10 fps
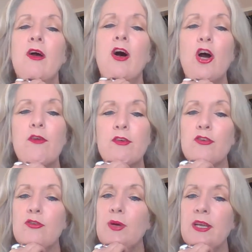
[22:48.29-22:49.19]

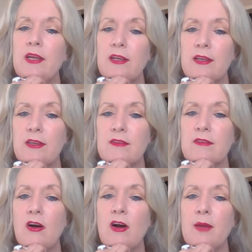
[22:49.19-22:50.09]
Over 20 years,
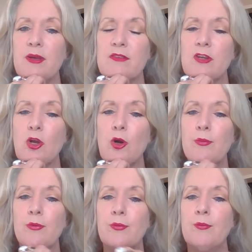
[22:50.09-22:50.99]
IMS
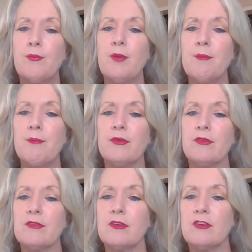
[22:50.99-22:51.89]
Global
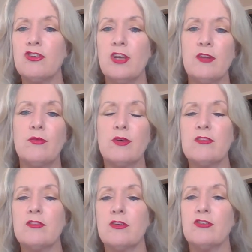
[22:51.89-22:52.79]
members shared
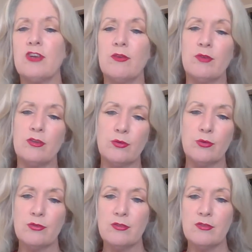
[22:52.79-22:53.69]
research and
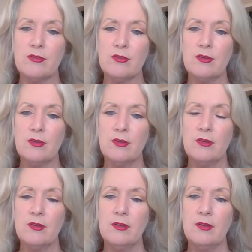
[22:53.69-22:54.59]
resources
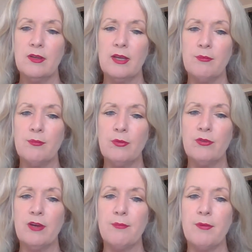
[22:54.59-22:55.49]
and
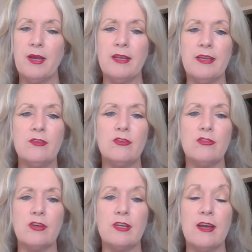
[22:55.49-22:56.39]
built up an
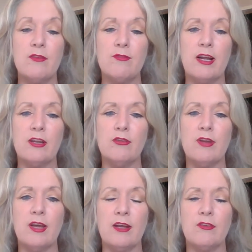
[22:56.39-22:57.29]
industry now
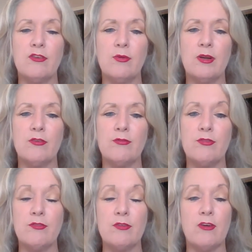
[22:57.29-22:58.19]
valued at
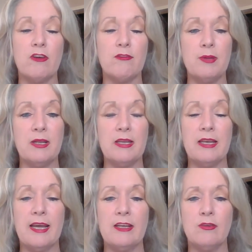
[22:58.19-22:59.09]
$255 billion
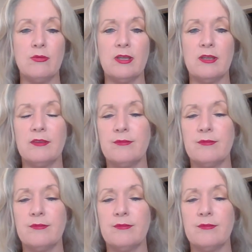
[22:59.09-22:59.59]
annually.